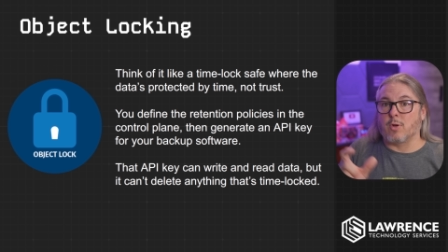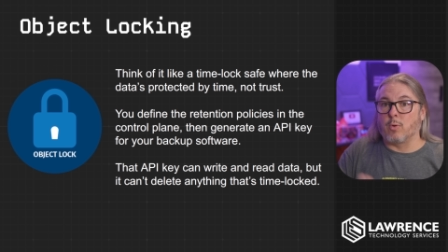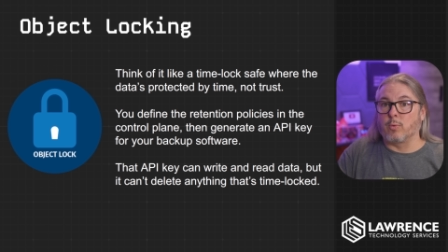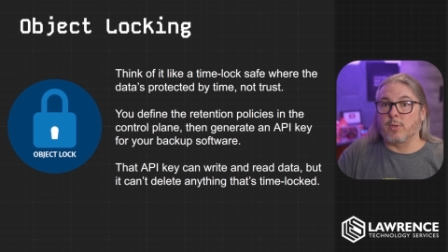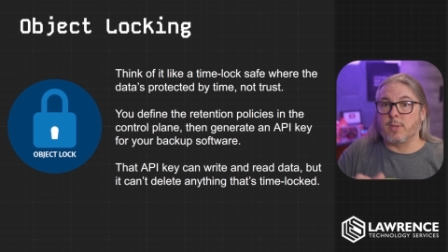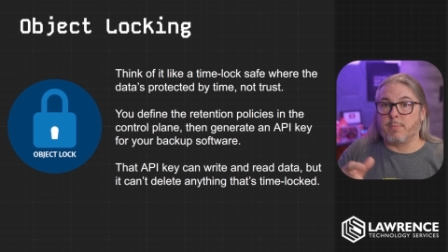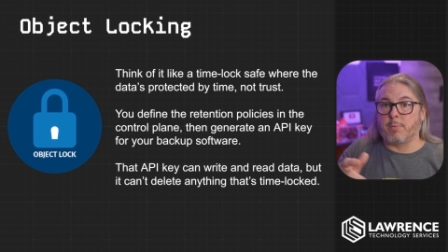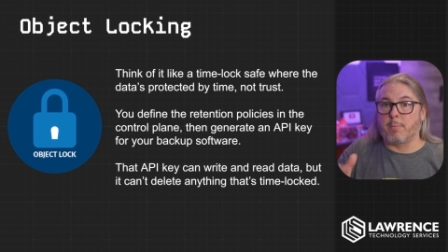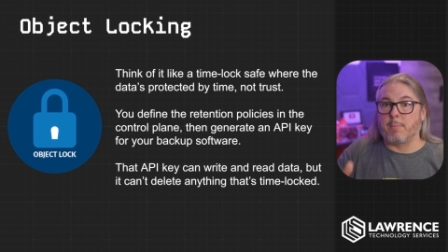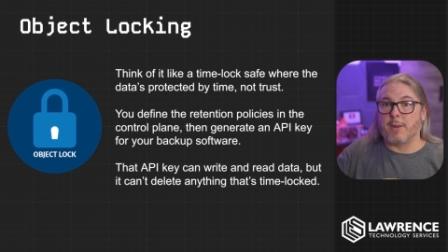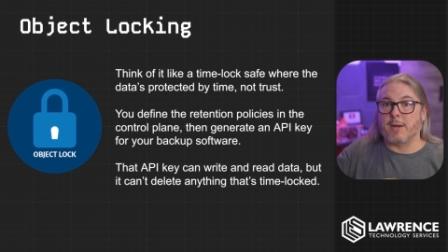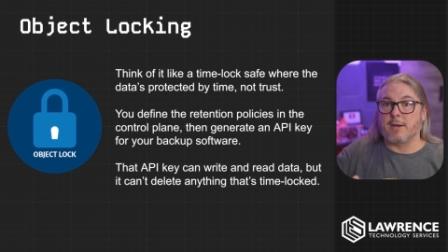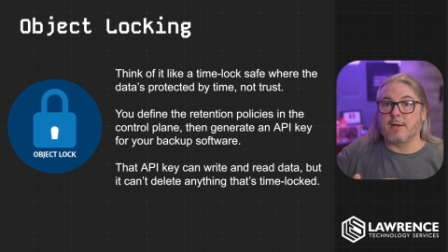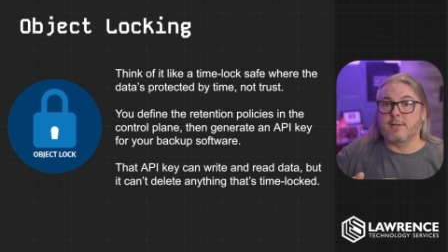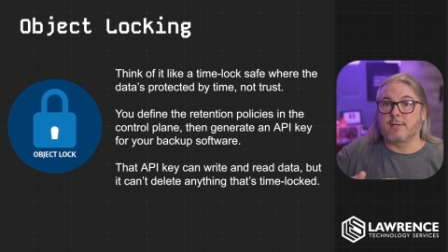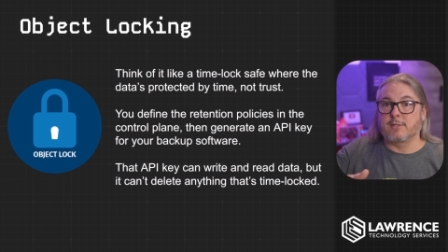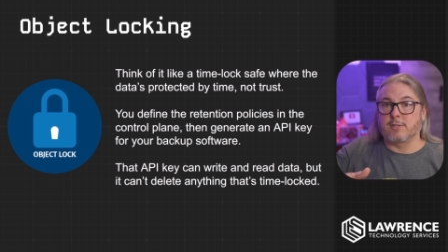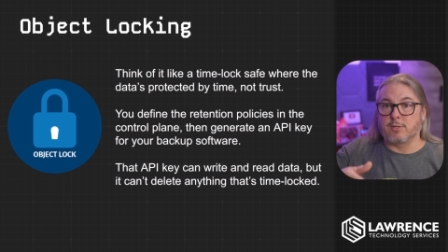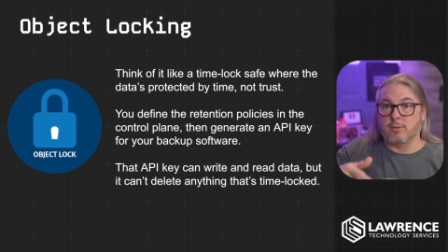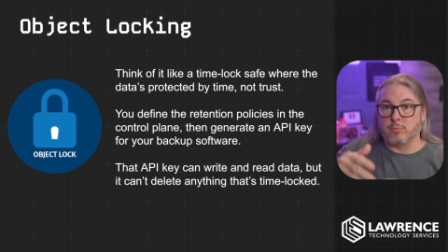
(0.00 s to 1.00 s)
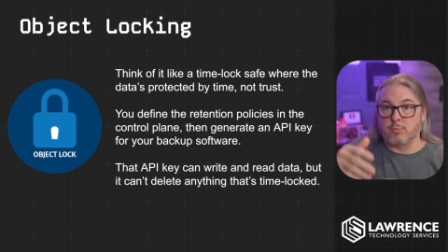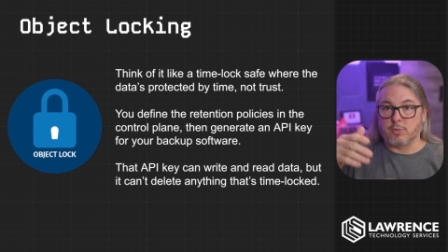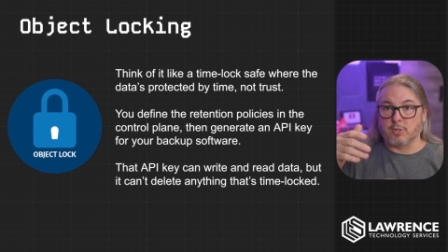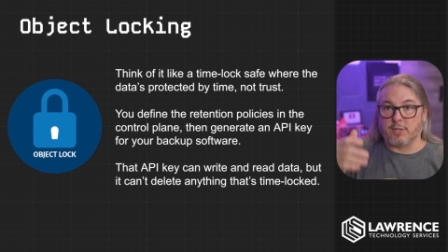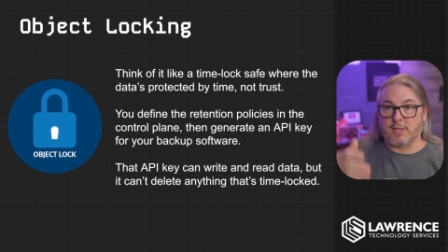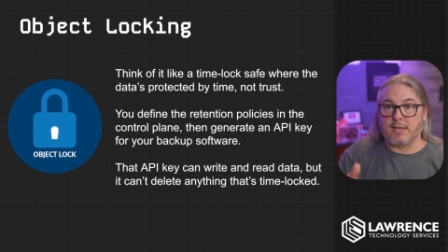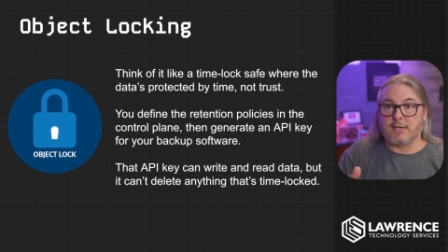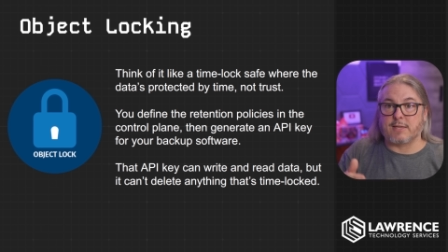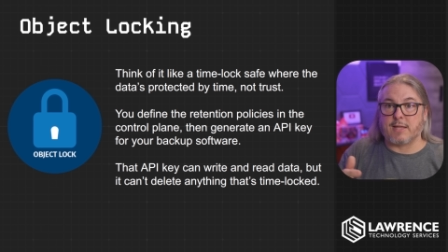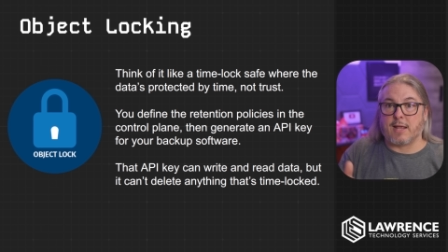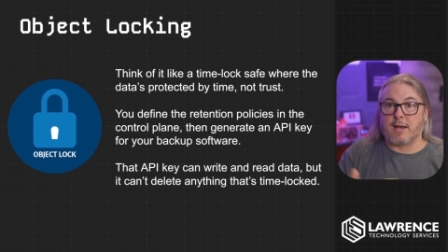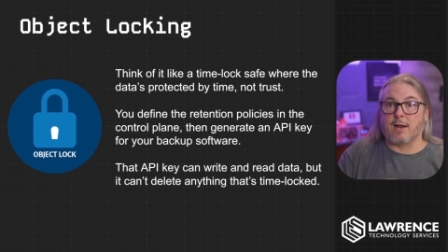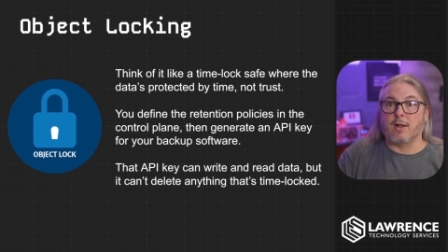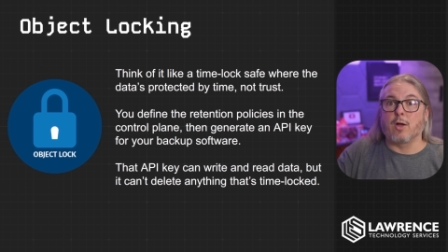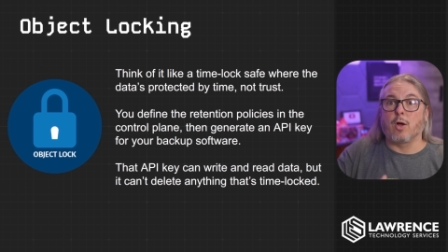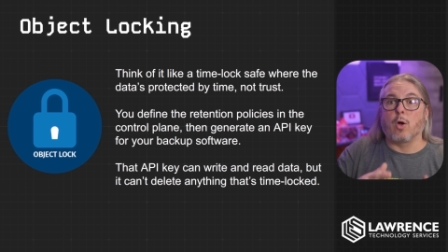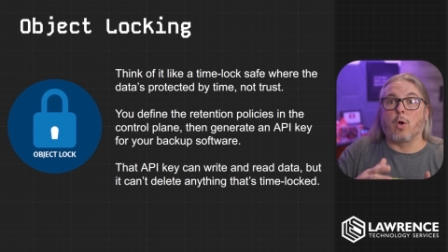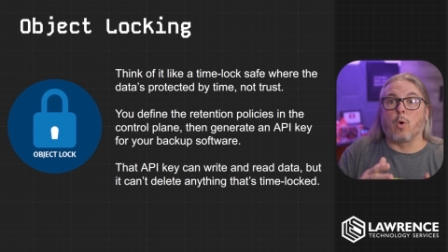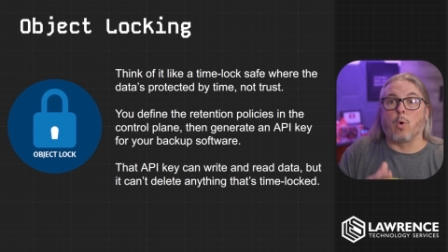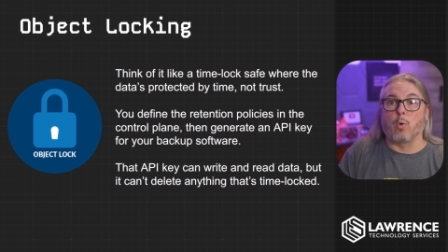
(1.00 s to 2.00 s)
only permitted to delete data
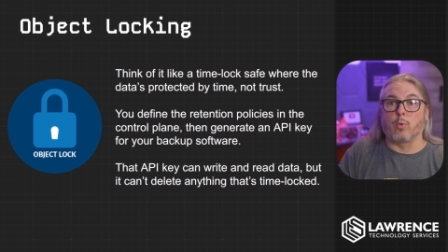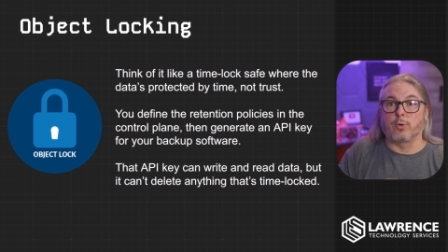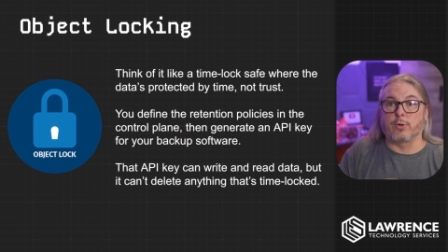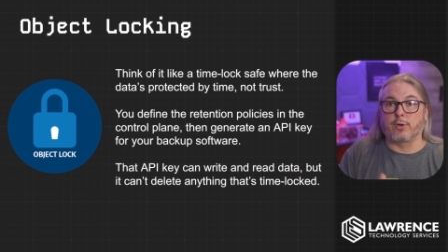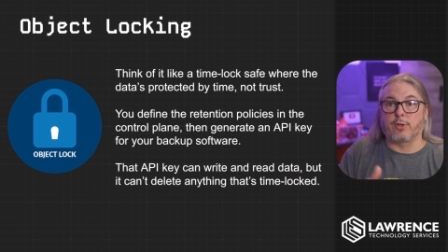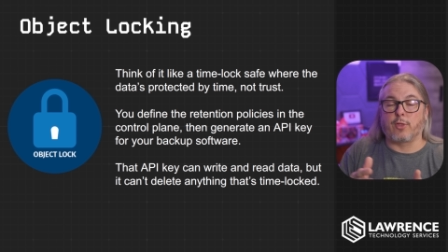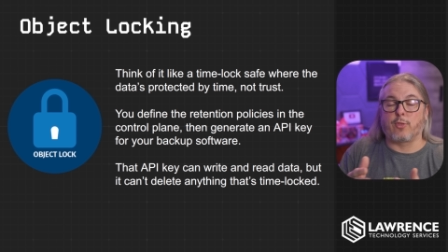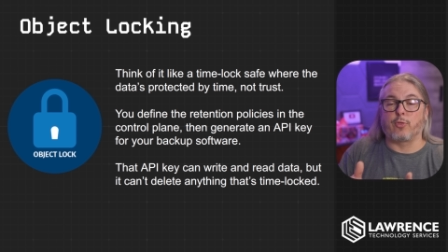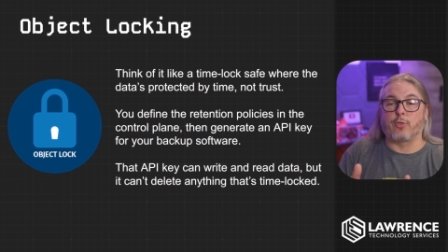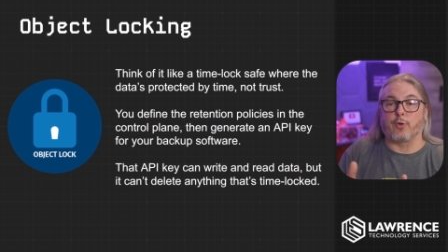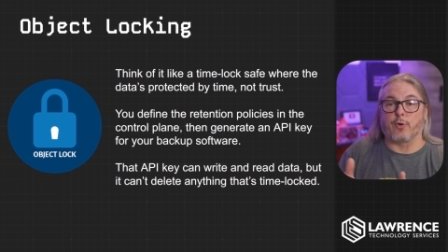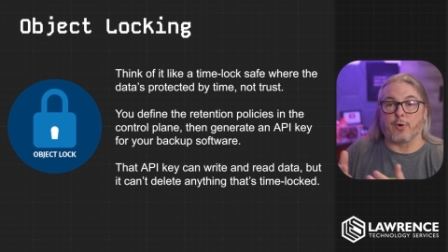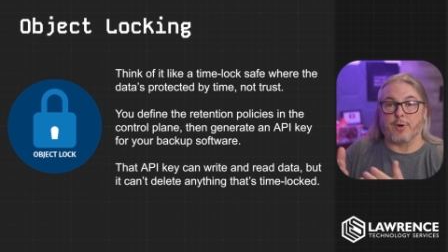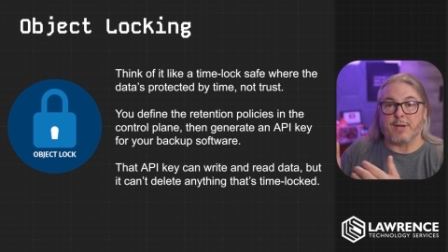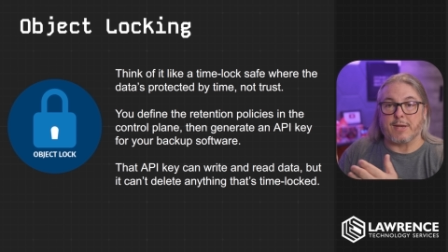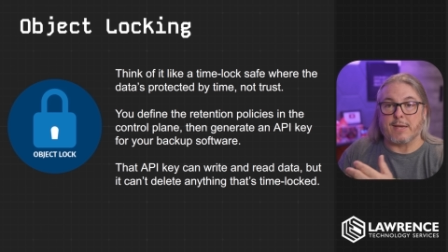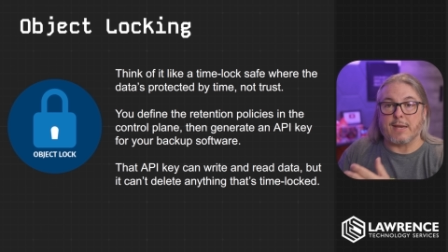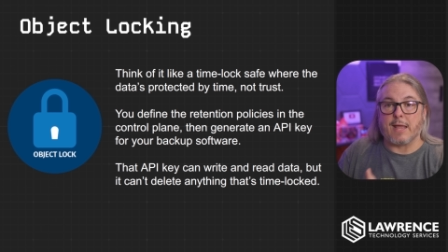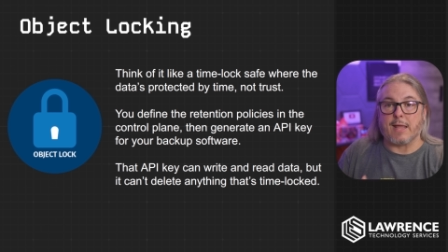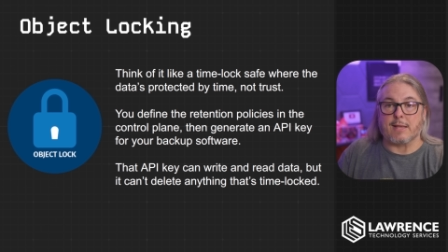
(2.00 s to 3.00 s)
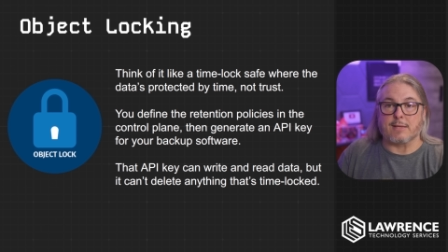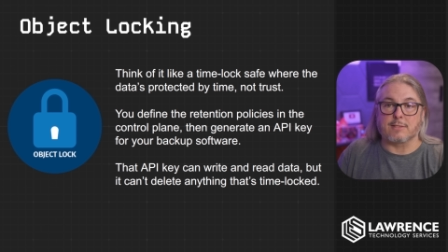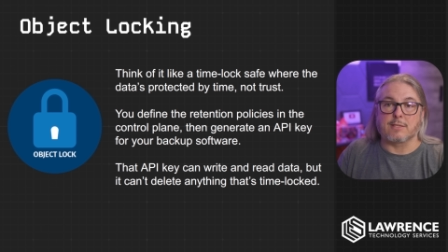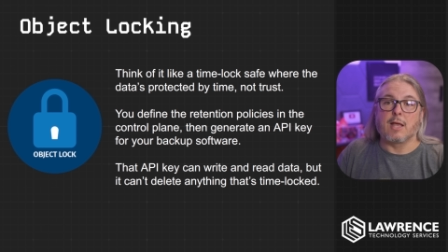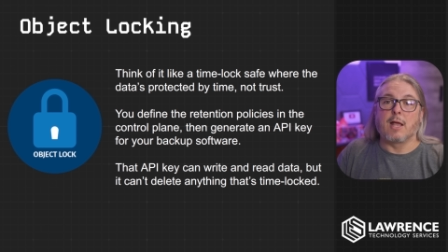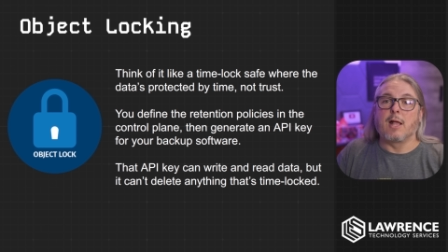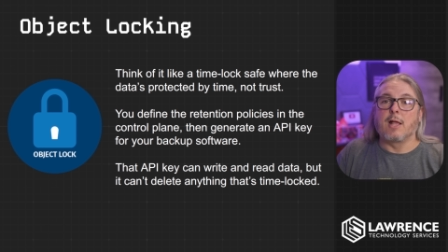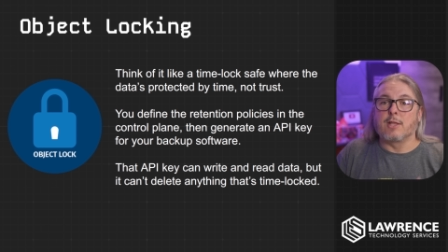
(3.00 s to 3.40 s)
older than 30 days.